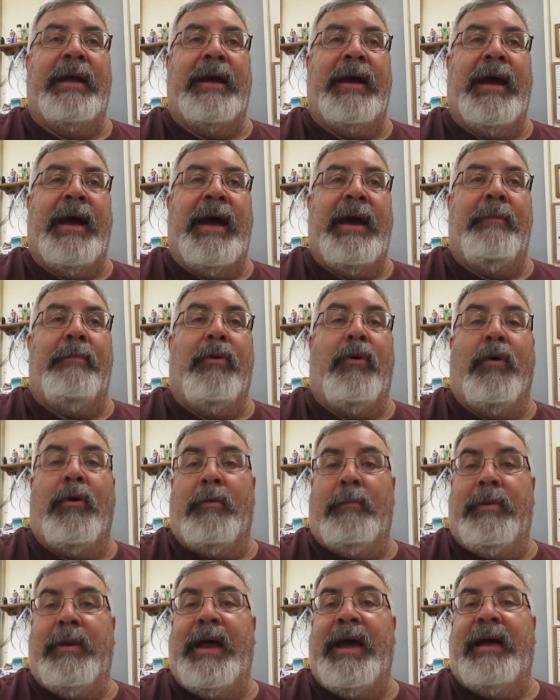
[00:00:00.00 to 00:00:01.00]

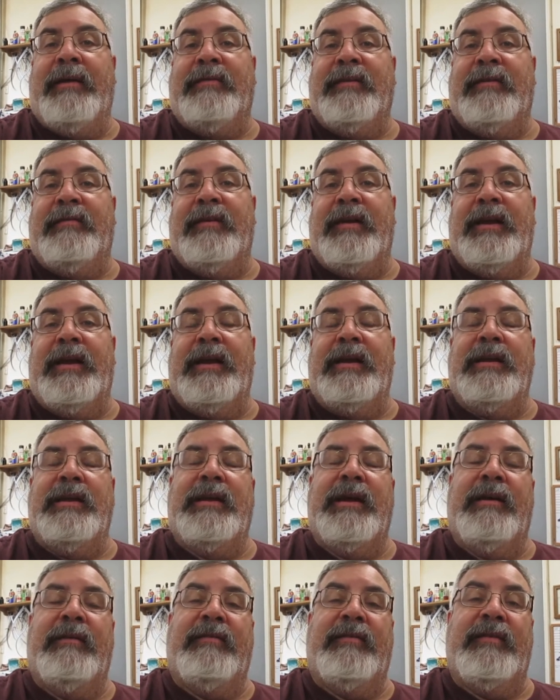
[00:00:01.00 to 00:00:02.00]
Pouring plastics on it. You
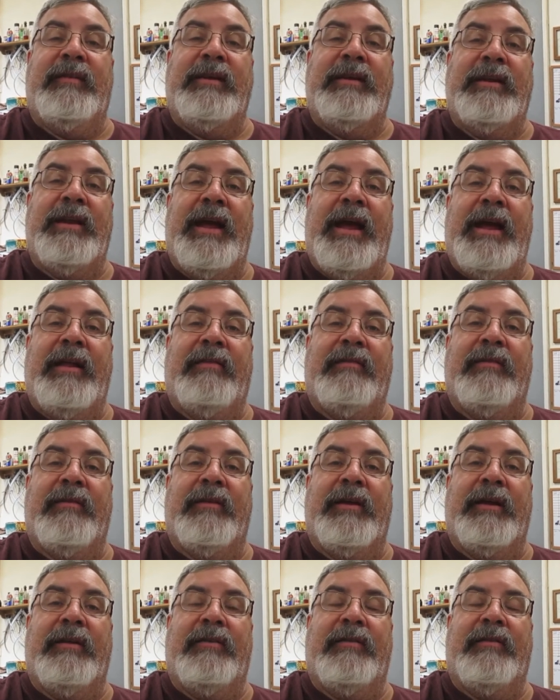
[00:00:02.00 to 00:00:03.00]
guys seen that,
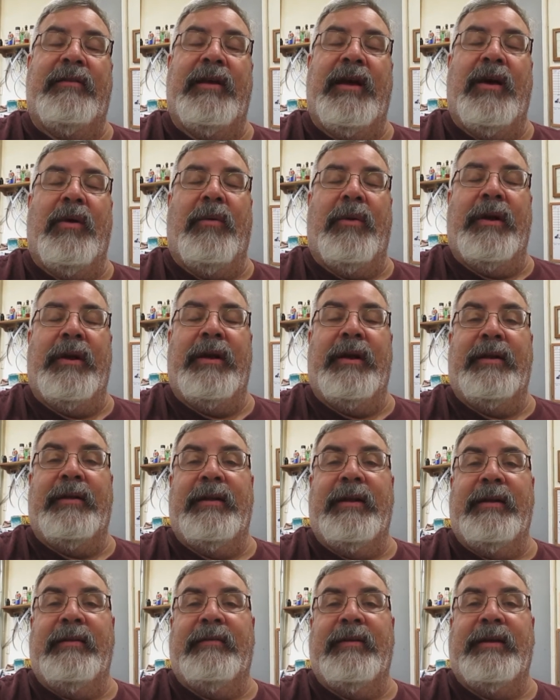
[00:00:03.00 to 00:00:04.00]
so that's one of the
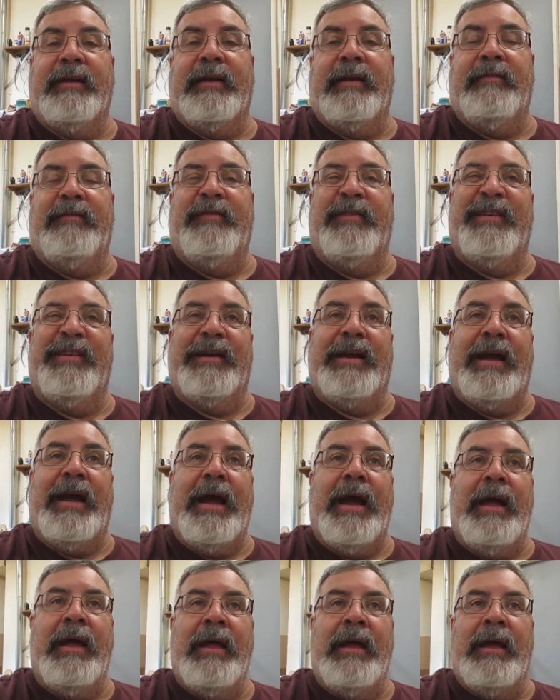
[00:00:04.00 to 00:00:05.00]
things I figured
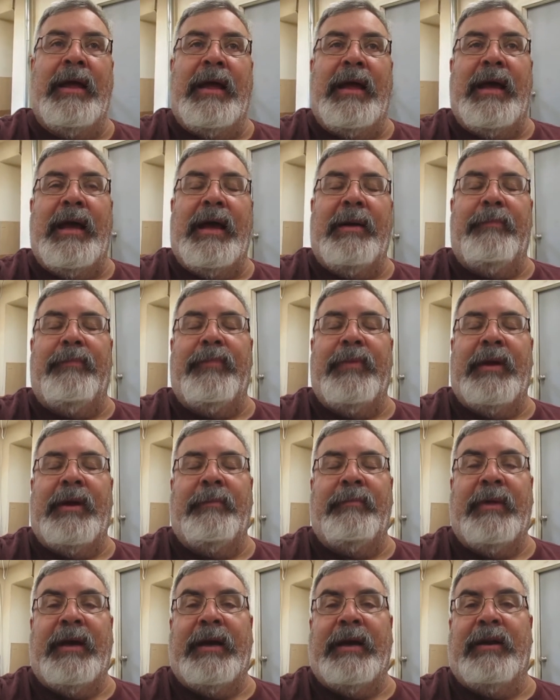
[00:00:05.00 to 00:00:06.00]

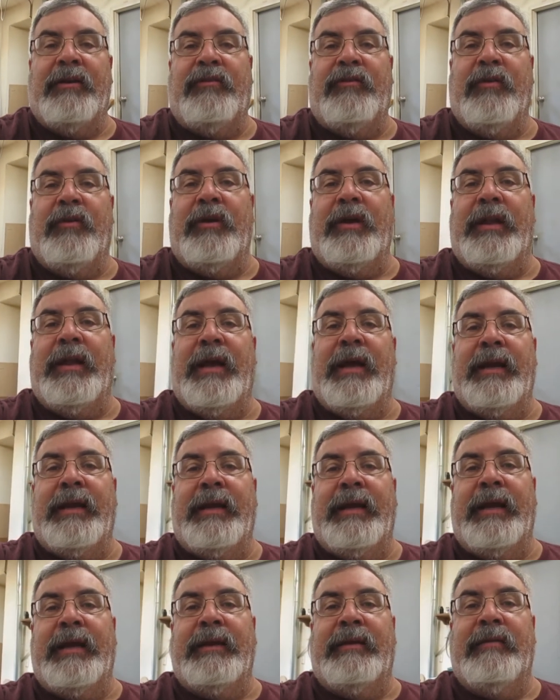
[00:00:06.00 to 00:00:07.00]
I'm not going to show you that
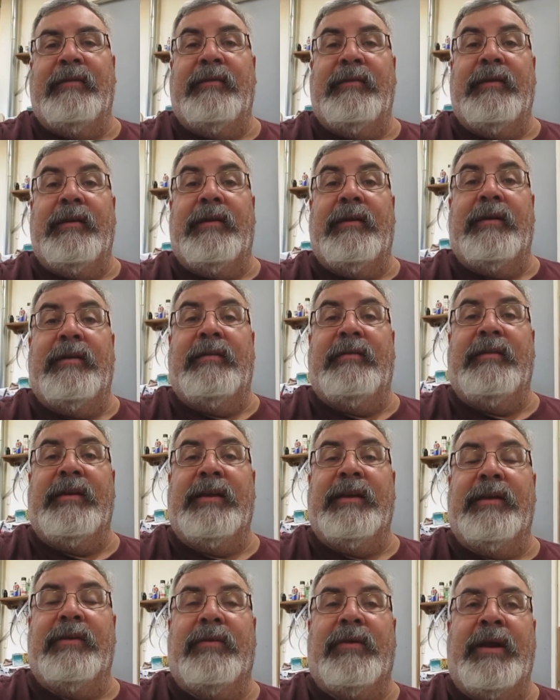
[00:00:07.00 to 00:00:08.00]
again because you already
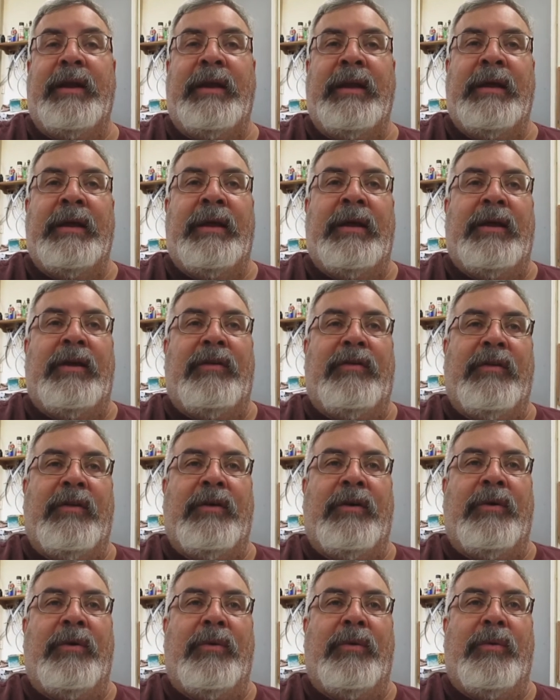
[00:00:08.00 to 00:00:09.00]
seen it, right?
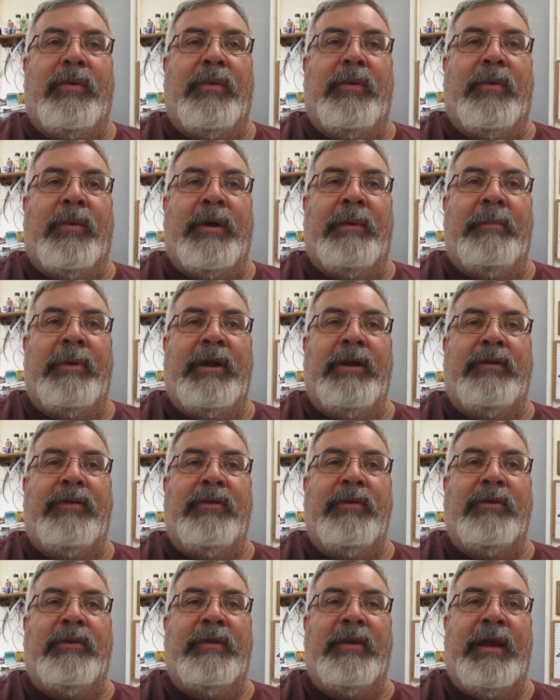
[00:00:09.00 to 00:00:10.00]
So what I'm going to
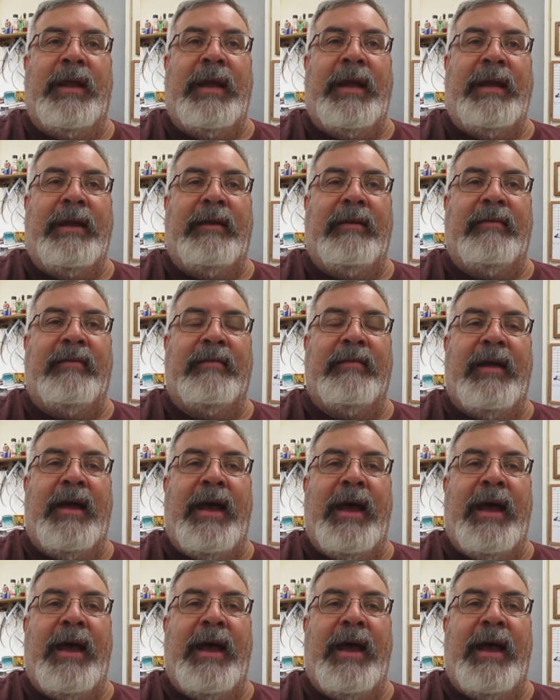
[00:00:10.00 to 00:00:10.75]
do today is